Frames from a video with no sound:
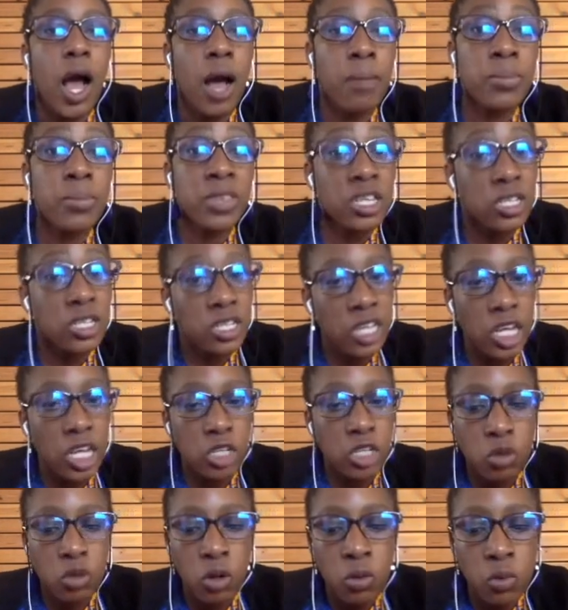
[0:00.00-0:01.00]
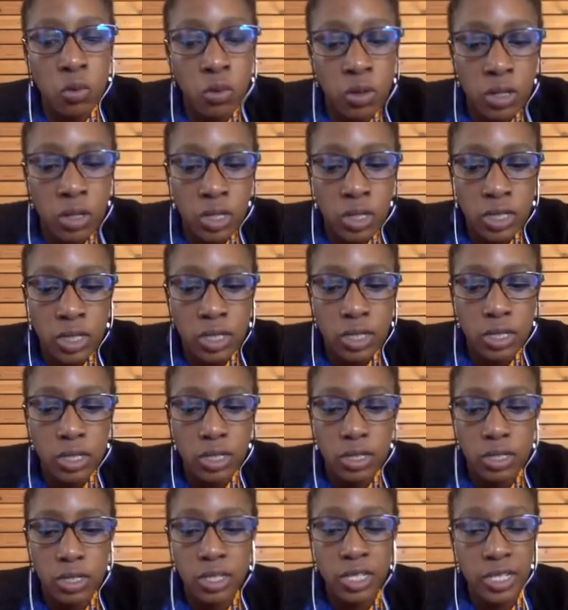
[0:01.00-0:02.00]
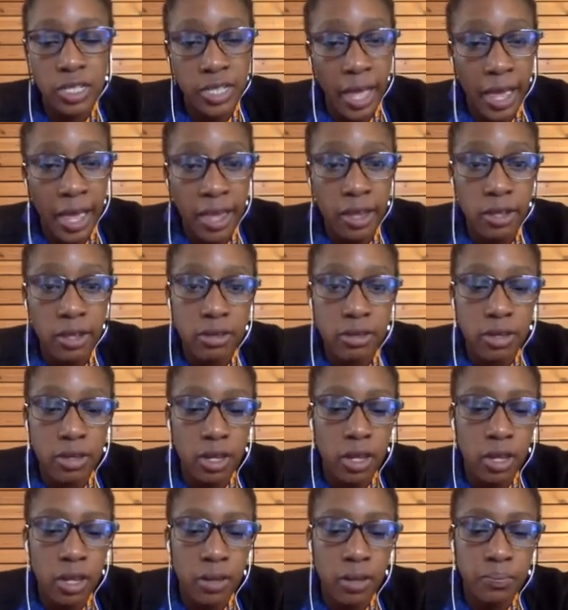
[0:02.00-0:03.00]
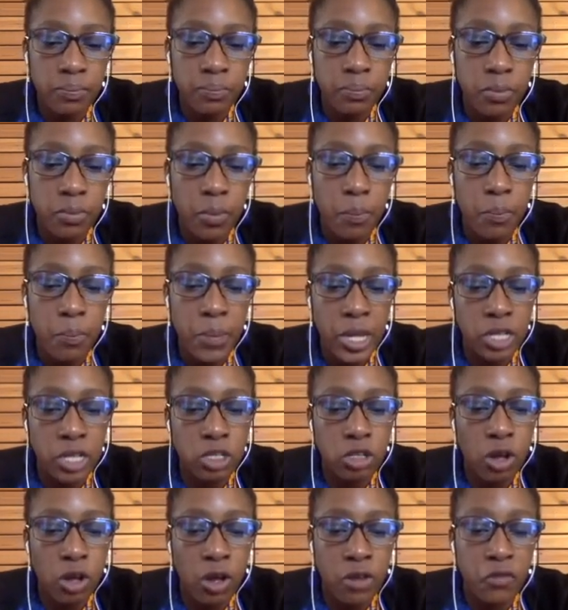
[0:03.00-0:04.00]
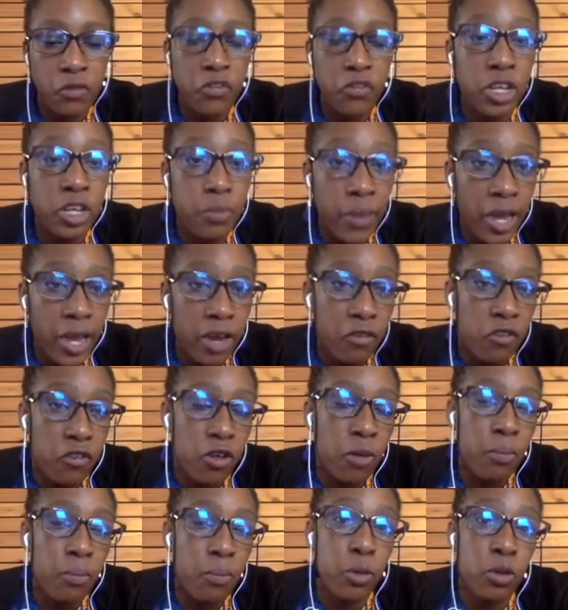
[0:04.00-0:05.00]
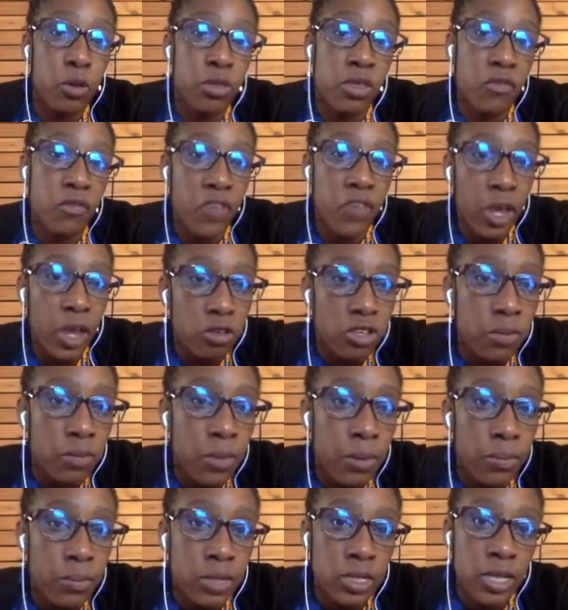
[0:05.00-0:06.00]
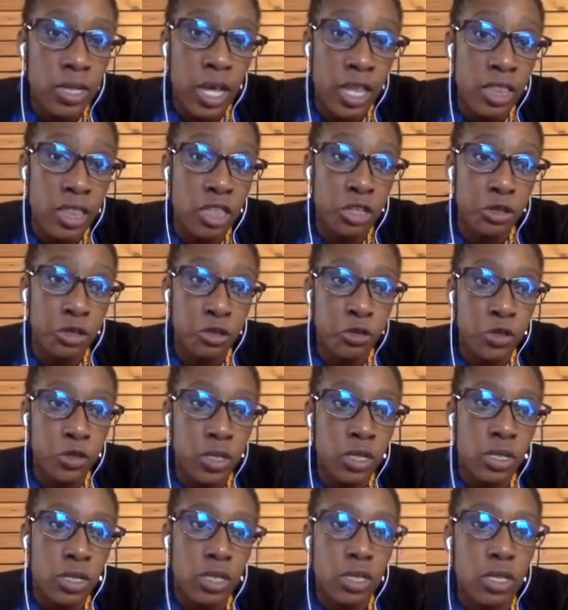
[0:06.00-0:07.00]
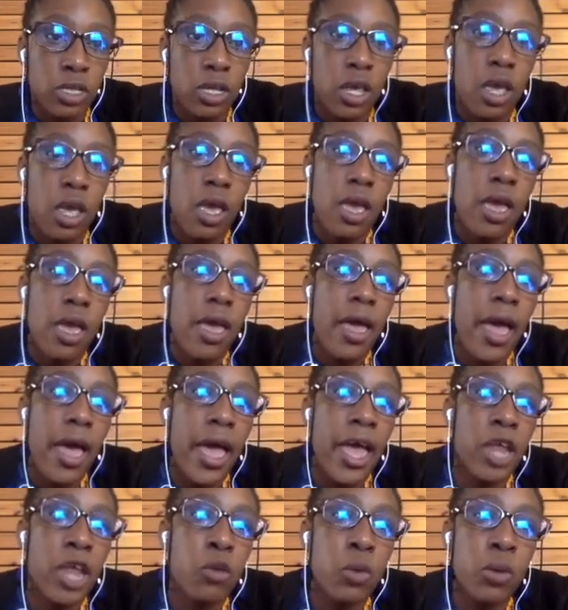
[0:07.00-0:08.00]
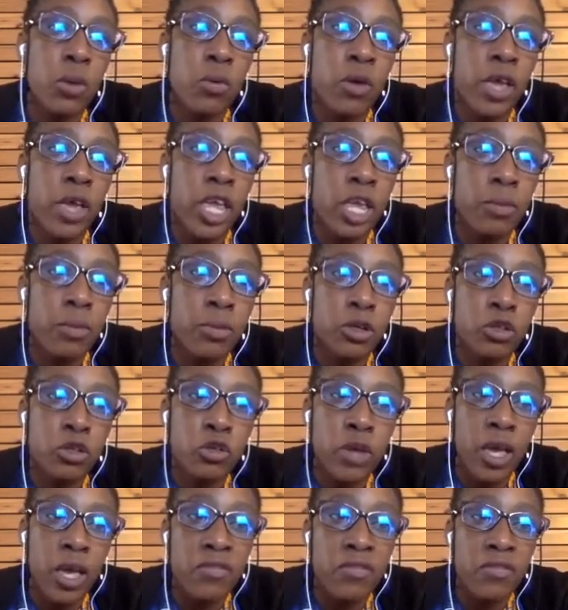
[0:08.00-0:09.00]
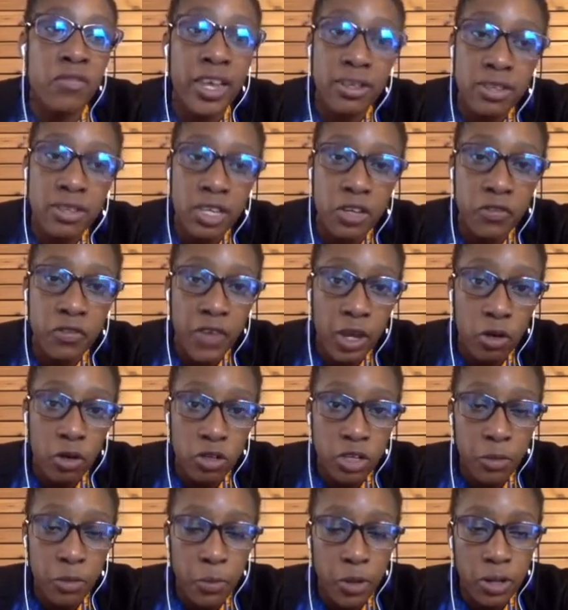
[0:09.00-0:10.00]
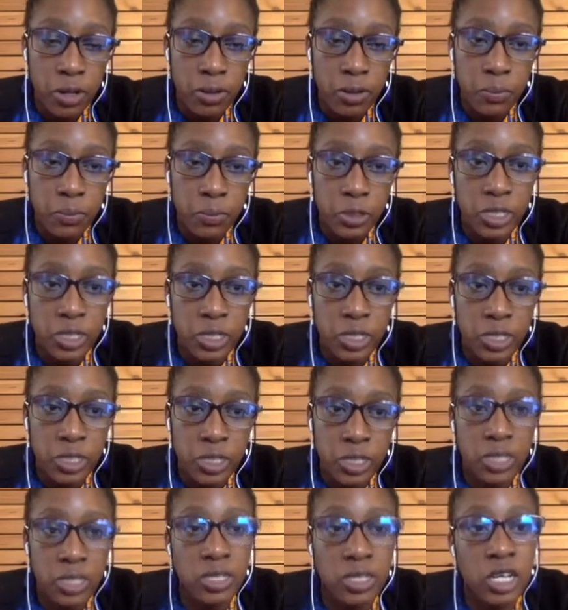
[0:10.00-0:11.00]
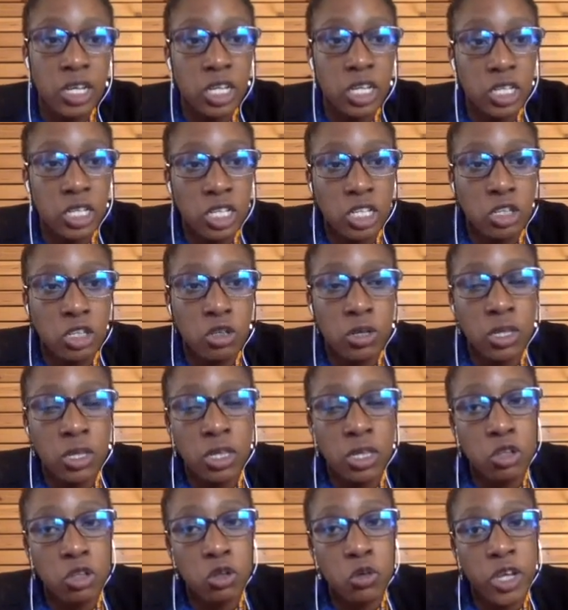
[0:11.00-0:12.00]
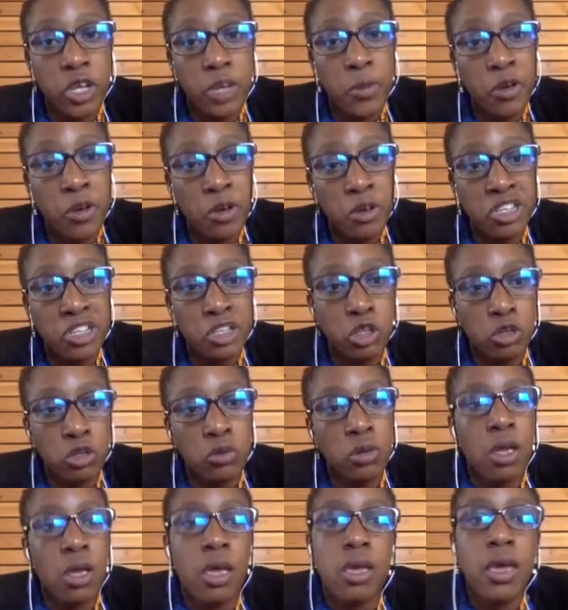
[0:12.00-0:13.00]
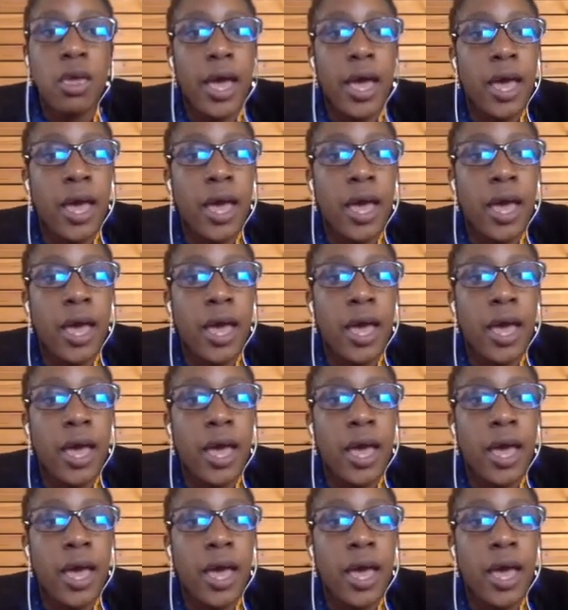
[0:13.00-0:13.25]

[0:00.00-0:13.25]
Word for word: This schedule was designed based on feedback from both the faculty members and the students. And we were able to have 19 faculty presentations during the 2-week period in June,